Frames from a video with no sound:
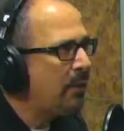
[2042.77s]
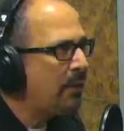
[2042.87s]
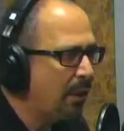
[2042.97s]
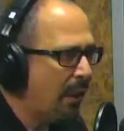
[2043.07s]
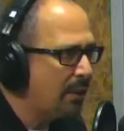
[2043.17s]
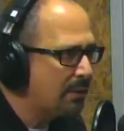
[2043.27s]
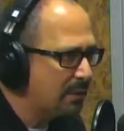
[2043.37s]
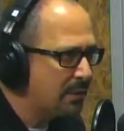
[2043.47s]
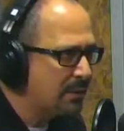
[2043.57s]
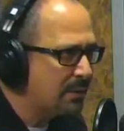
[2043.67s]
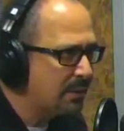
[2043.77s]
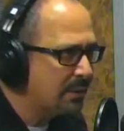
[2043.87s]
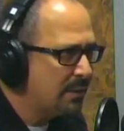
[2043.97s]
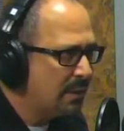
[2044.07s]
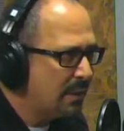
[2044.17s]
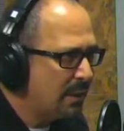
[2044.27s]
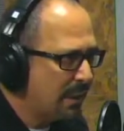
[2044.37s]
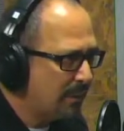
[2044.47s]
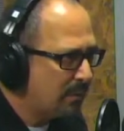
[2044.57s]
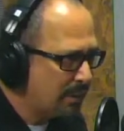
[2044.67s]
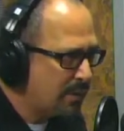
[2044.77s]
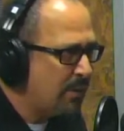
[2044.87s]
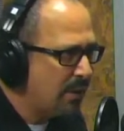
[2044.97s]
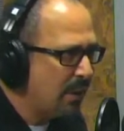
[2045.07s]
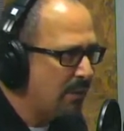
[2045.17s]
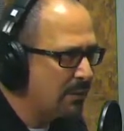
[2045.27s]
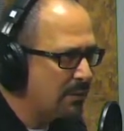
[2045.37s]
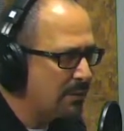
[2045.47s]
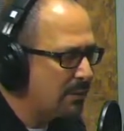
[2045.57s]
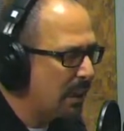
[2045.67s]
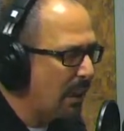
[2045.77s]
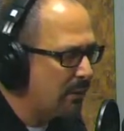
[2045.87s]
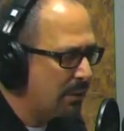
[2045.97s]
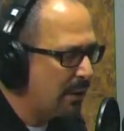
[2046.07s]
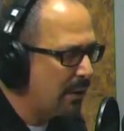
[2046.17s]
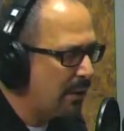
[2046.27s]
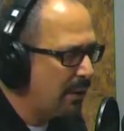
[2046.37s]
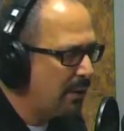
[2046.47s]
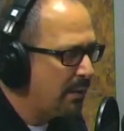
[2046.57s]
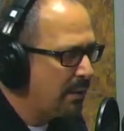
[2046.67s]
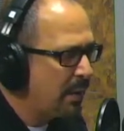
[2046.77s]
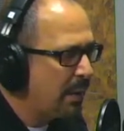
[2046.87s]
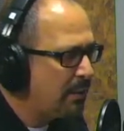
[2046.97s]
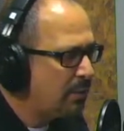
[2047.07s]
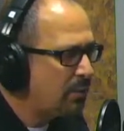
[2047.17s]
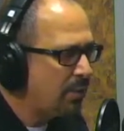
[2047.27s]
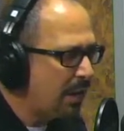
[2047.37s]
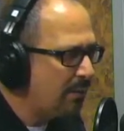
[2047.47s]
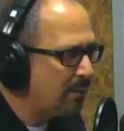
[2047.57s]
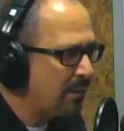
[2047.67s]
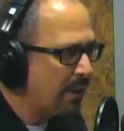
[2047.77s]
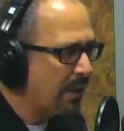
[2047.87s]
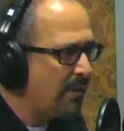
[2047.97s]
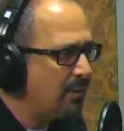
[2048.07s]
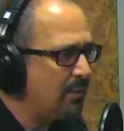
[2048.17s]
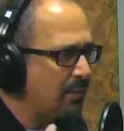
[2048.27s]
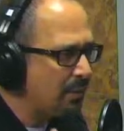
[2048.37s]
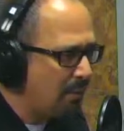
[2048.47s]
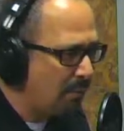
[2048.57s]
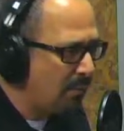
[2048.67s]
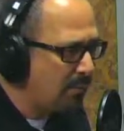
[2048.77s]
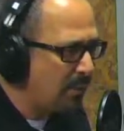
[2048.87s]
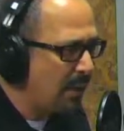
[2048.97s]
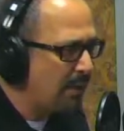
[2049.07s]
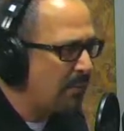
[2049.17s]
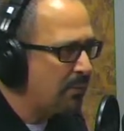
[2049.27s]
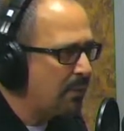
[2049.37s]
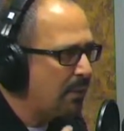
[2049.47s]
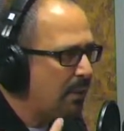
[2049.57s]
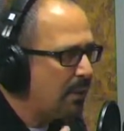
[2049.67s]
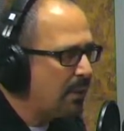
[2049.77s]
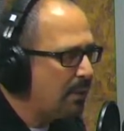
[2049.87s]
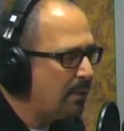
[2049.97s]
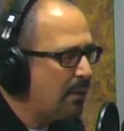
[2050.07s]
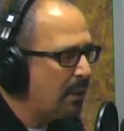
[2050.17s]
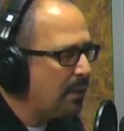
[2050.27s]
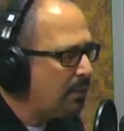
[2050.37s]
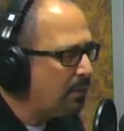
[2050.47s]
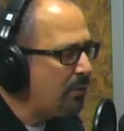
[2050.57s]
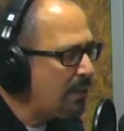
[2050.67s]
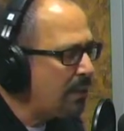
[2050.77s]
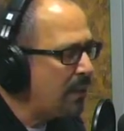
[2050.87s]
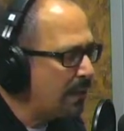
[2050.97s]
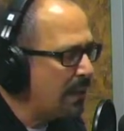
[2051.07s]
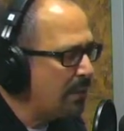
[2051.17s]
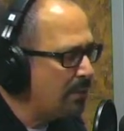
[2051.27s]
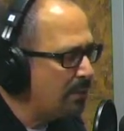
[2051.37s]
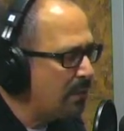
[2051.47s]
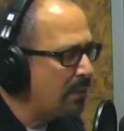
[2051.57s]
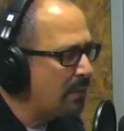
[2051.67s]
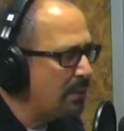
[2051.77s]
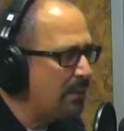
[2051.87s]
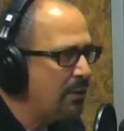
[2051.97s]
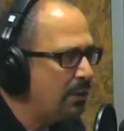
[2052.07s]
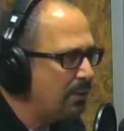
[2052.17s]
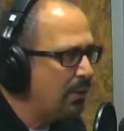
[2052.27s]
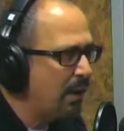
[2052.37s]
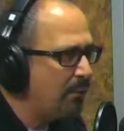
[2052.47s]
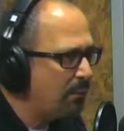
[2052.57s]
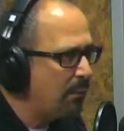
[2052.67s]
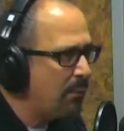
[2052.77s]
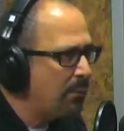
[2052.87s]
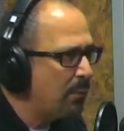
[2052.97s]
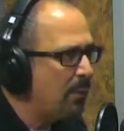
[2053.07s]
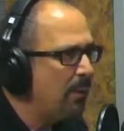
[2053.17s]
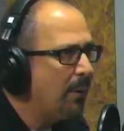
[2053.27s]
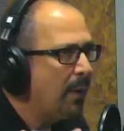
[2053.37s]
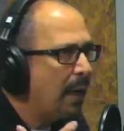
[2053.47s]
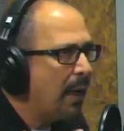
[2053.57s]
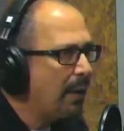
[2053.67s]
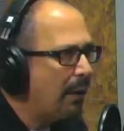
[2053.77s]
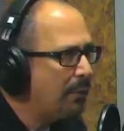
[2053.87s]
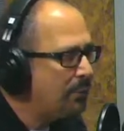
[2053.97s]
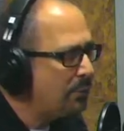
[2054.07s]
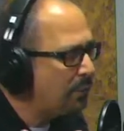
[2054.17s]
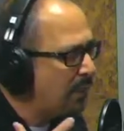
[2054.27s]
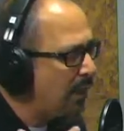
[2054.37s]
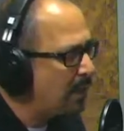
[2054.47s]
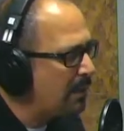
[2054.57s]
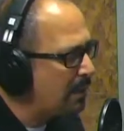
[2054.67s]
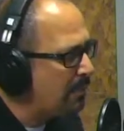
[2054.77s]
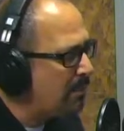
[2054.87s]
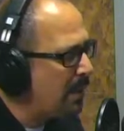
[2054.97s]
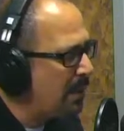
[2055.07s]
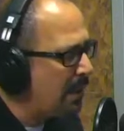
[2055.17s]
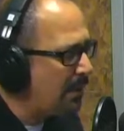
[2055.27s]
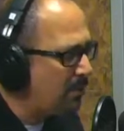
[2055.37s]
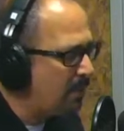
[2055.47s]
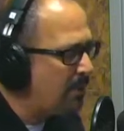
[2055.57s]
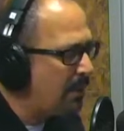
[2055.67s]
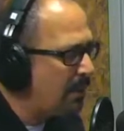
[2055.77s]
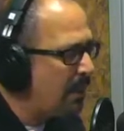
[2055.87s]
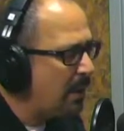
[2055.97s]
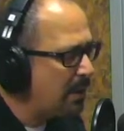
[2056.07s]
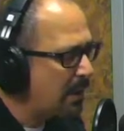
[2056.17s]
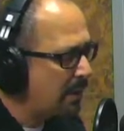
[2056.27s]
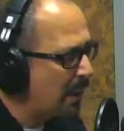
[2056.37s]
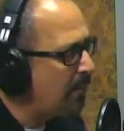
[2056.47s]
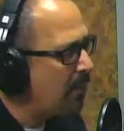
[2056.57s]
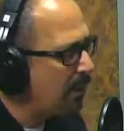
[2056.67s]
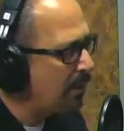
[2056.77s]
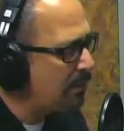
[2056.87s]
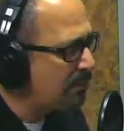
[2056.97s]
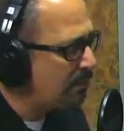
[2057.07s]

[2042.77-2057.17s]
an artist, a Christian artist out there, and you travel and you're on the road and you need accountability. You need to have people around you, godly men and women that come around you